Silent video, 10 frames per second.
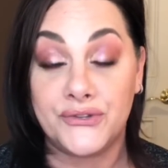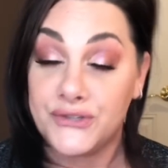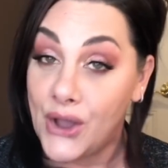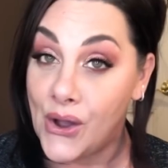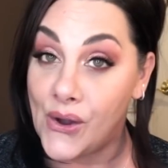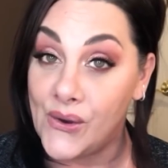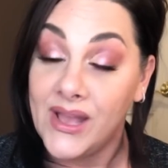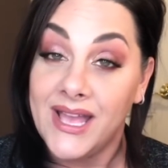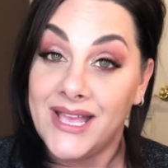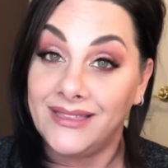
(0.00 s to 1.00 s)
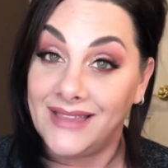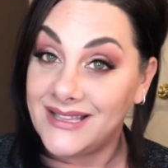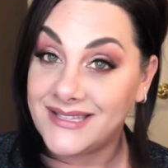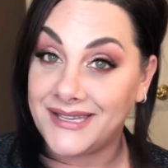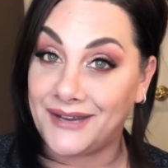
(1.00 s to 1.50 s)
So
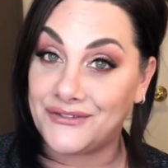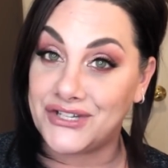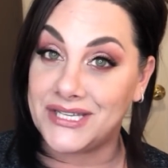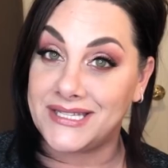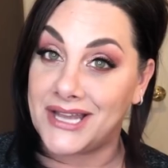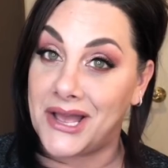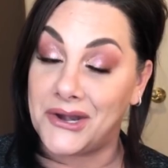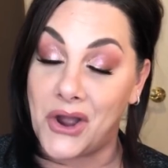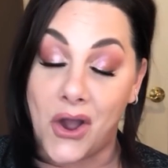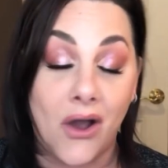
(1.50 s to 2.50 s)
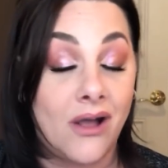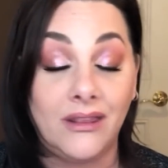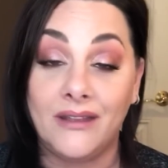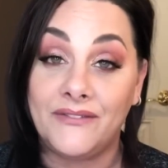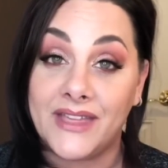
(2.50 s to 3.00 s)
let's see if she's done
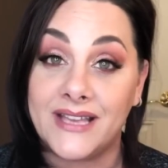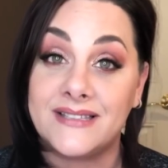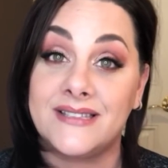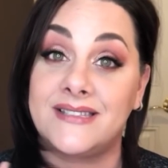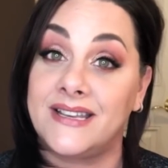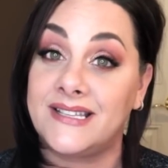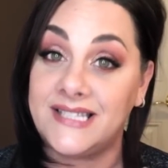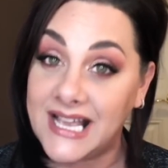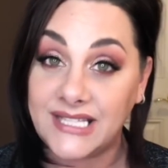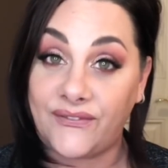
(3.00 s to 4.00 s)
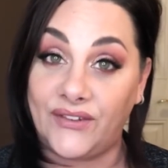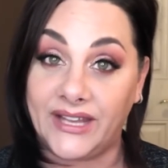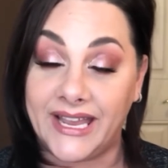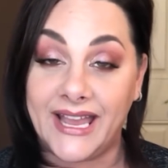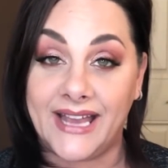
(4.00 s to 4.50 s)
all of this
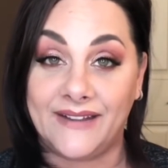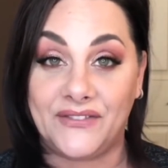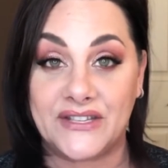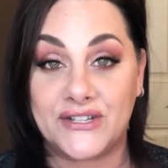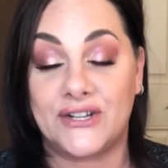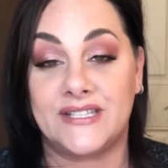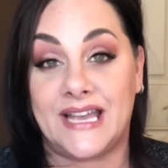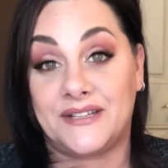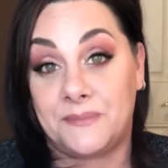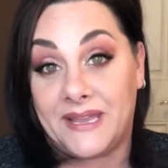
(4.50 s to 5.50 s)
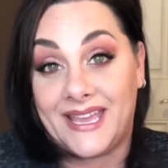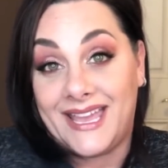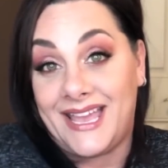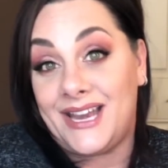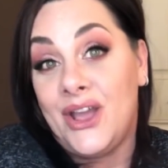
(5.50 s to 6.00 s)
successfully and if this turns out to be a
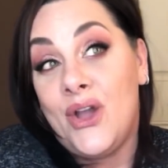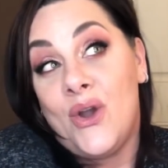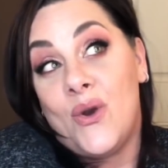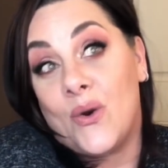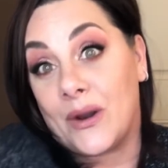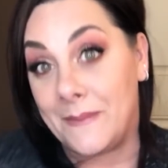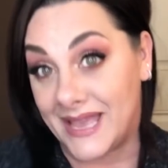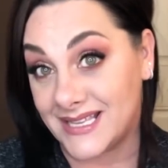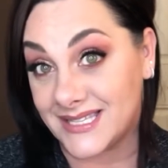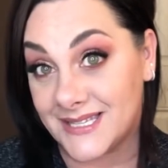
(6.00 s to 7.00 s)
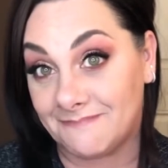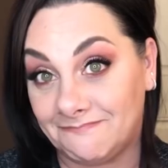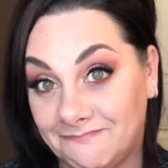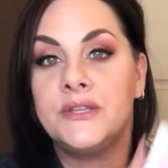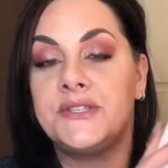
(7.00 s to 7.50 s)
hit or a miss.
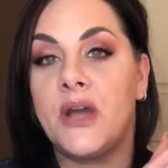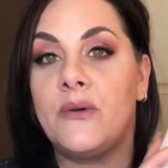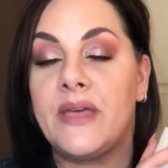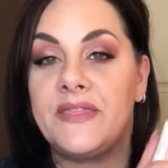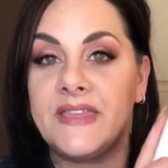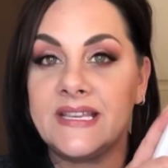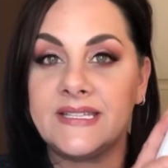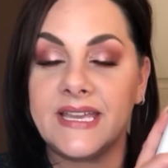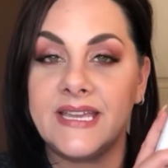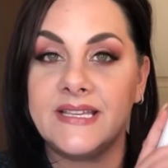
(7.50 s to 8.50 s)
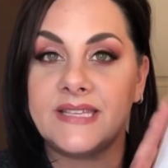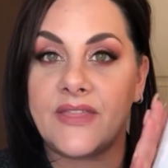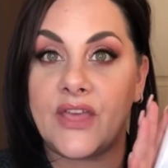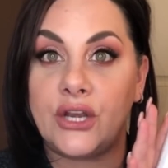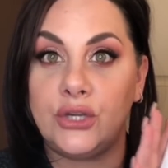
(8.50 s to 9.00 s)
So this is
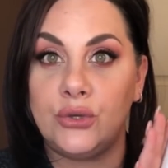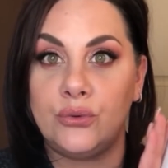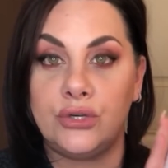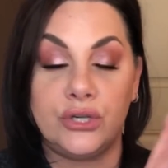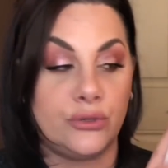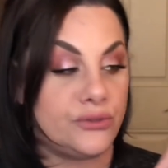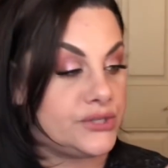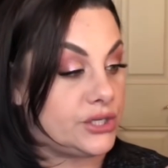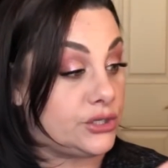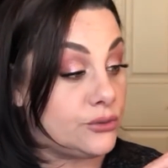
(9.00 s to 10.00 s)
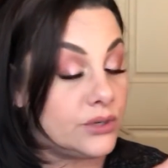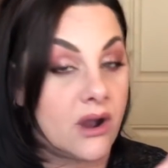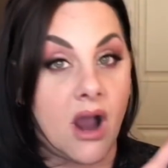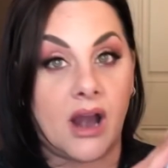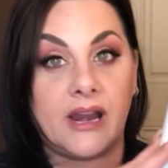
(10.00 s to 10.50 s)
the new Nudes
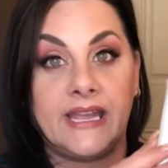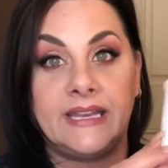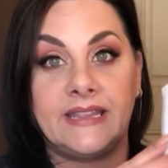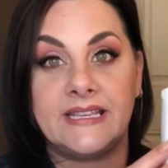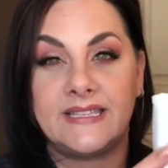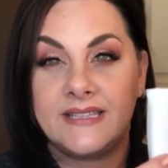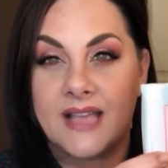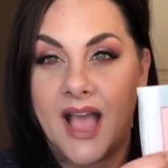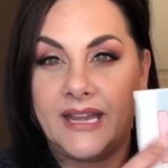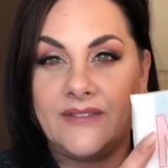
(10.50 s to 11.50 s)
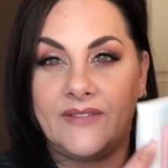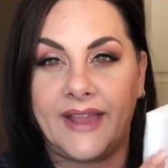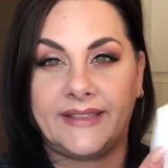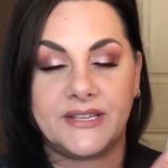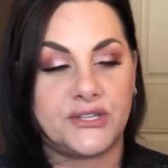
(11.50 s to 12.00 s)
Unicarton. This is kind of
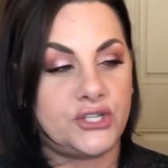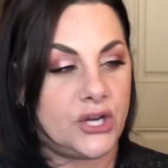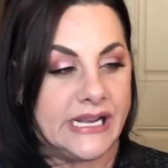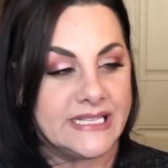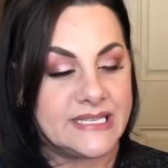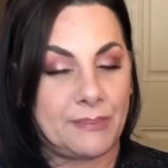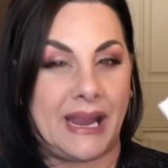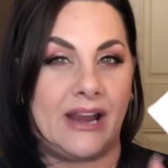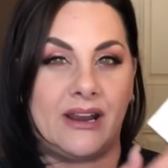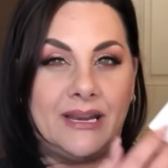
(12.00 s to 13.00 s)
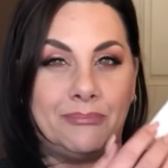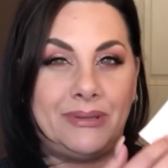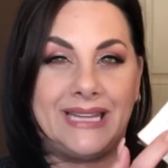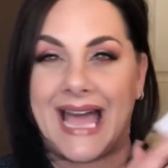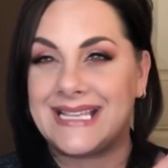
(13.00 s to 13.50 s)
like this transparent
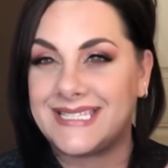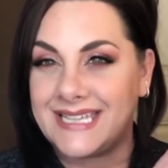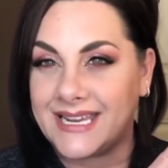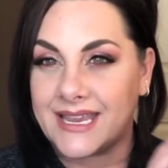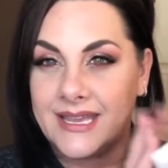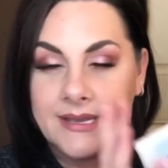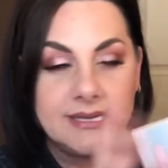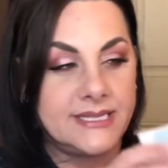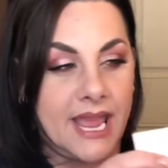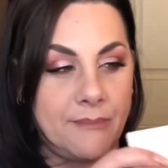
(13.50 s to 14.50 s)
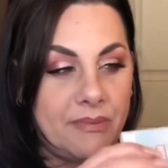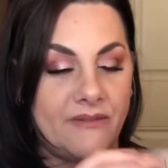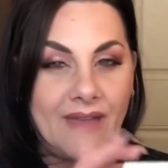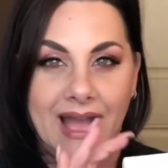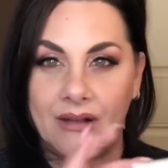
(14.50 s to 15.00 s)
plastic type
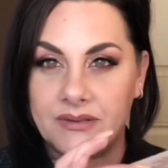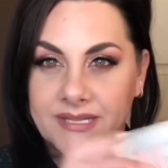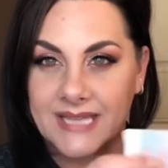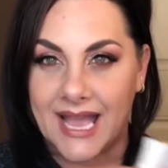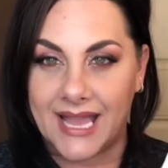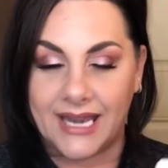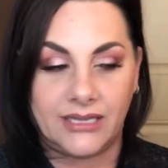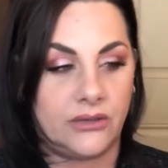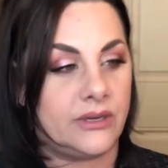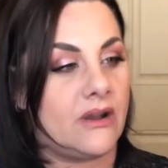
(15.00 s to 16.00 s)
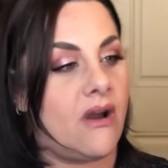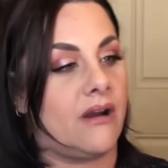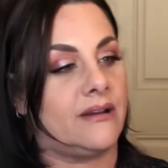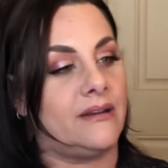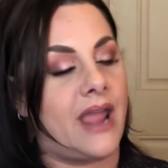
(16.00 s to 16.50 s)
of outside unit
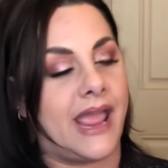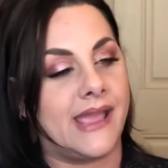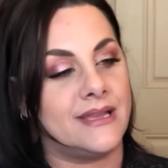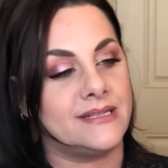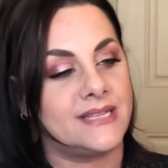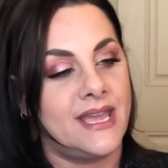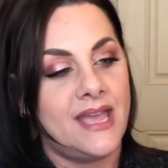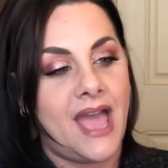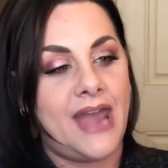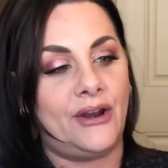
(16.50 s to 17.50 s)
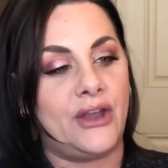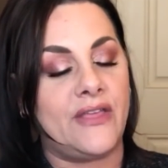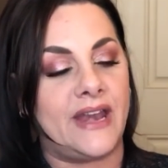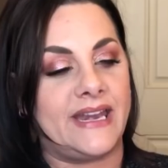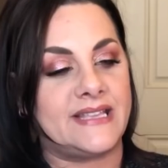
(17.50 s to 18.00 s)
carton, and I don't know
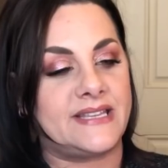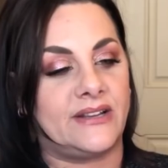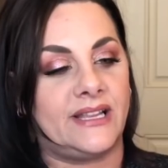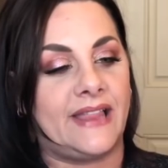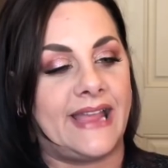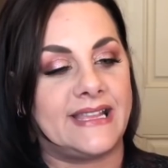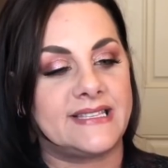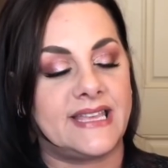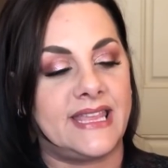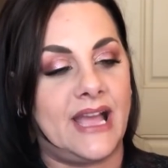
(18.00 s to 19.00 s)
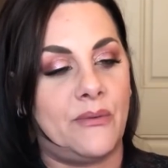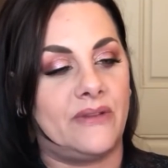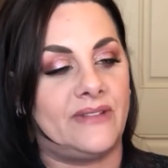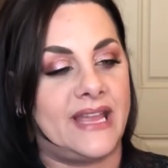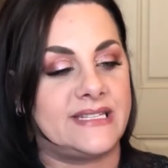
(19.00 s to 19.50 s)
that I necessarily like this. I think I would
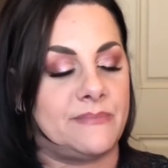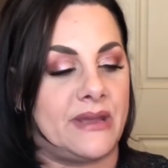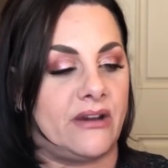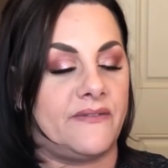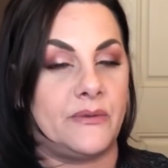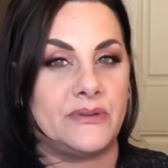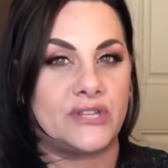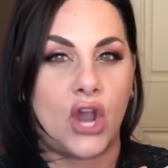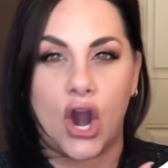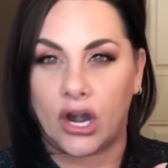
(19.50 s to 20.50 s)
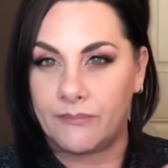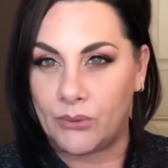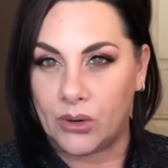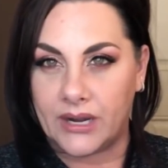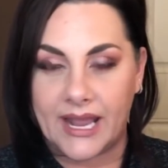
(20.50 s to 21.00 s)
have liked it better if it was
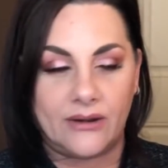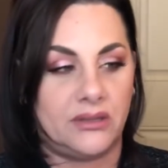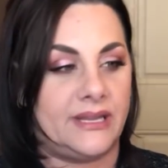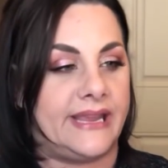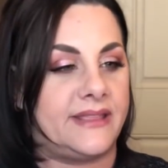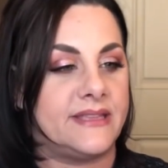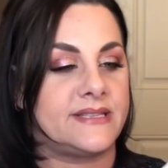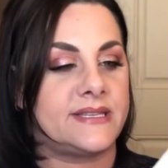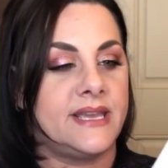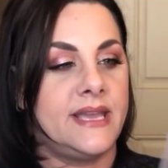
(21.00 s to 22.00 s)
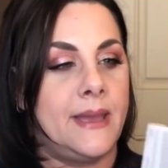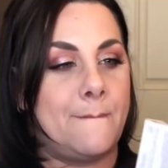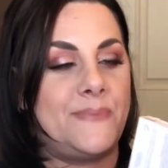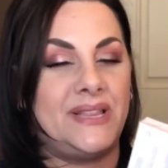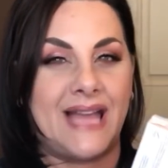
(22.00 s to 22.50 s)
cardboard. I don't like this
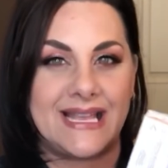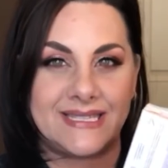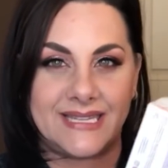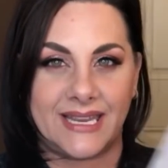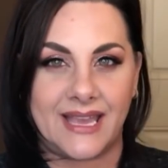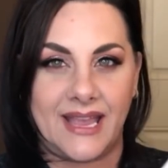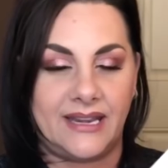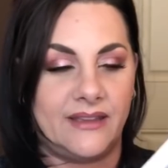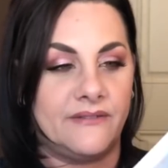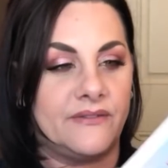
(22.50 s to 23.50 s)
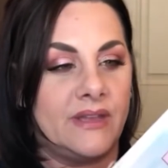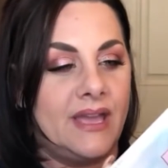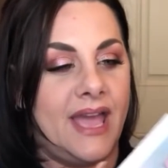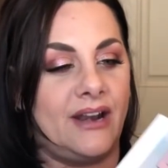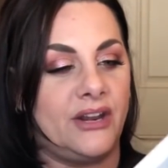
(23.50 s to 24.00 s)
plastic kind of,
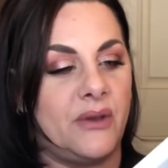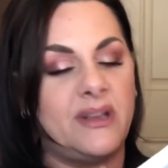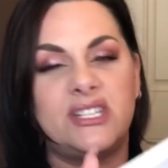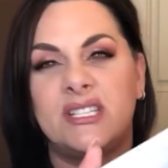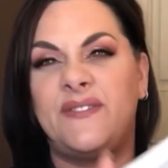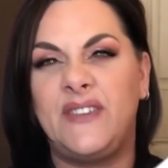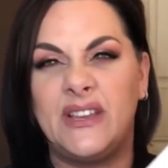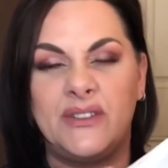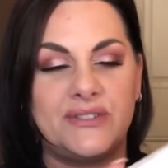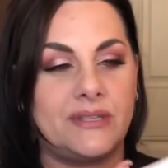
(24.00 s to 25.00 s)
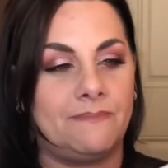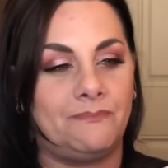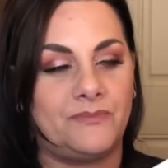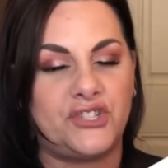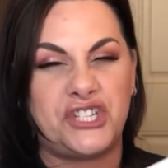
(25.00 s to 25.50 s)
I don't know, it just feels
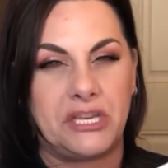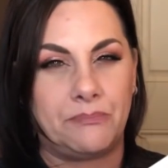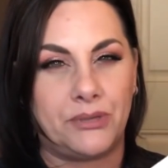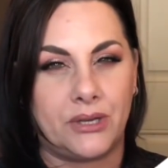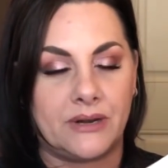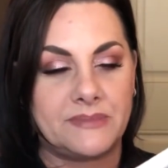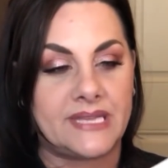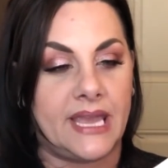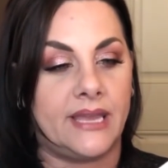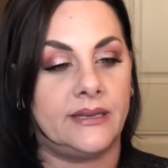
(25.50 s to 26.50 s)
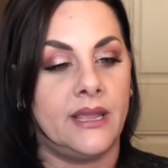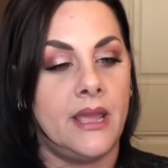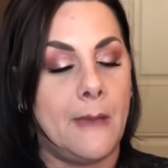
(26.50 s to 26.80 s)
cheap, you know what I'm saying?